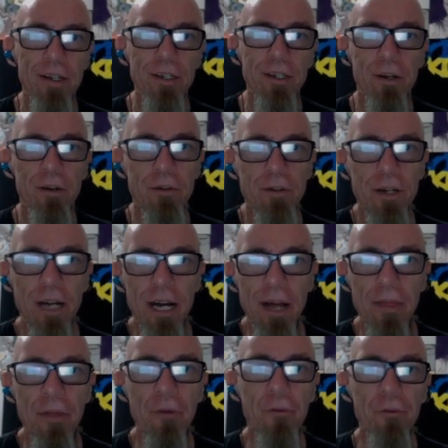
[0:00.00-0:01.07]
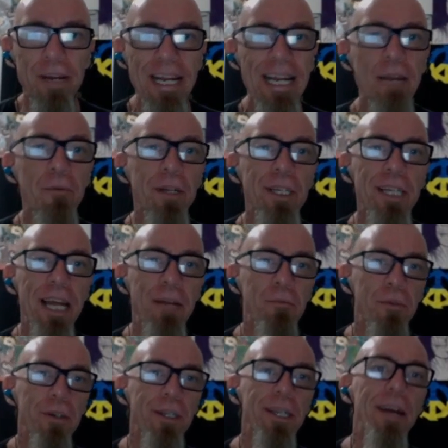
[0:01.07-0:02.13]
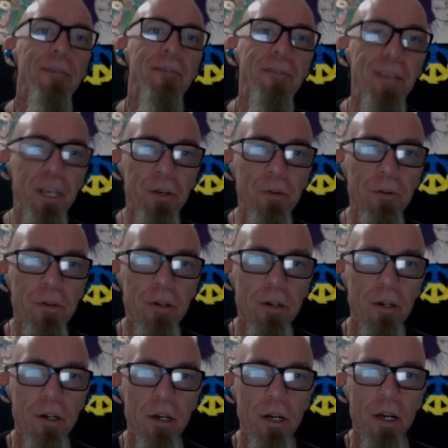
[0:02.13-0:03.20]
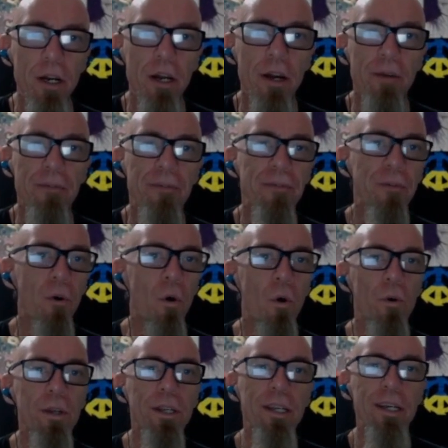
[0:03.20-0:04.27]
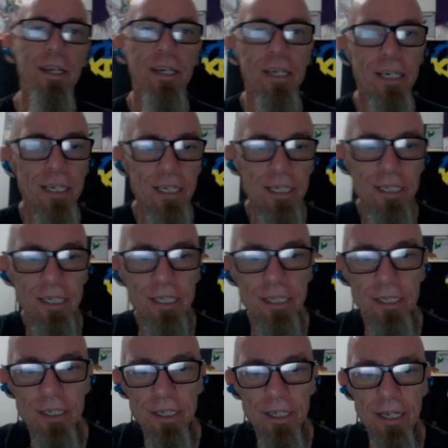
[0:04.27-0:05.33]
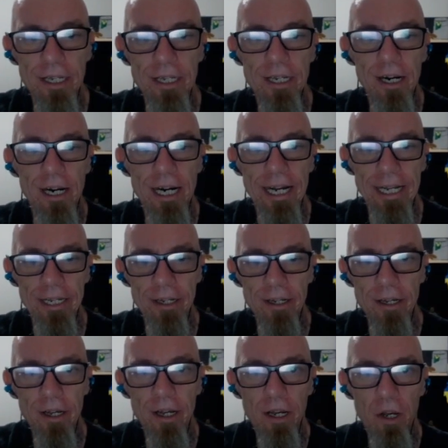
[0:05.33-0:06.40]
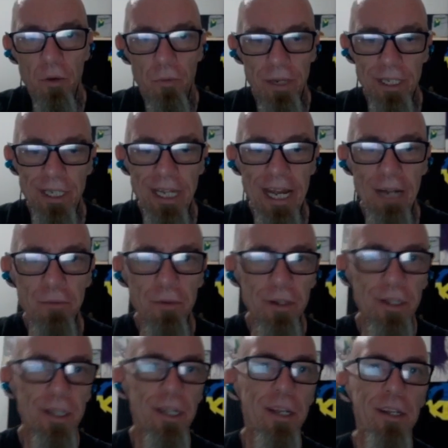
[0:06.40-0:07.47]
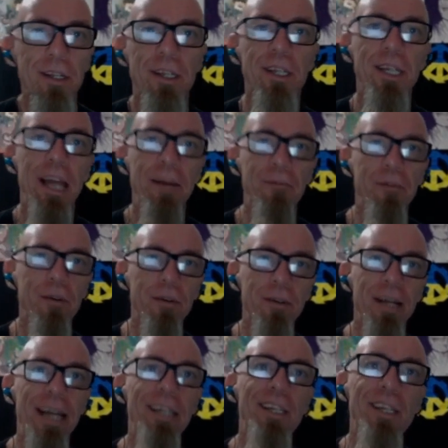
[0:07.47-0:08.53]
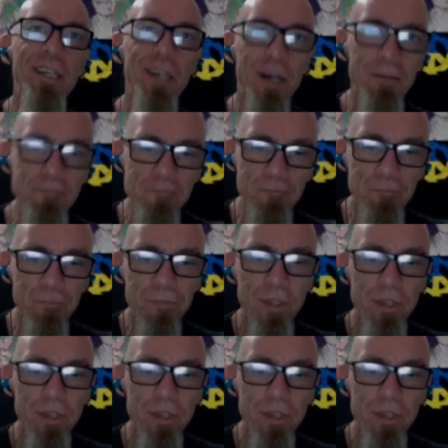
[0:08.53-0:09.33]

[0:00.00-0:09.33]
So 3, we said was a few. 4 to 9, we said was several and some.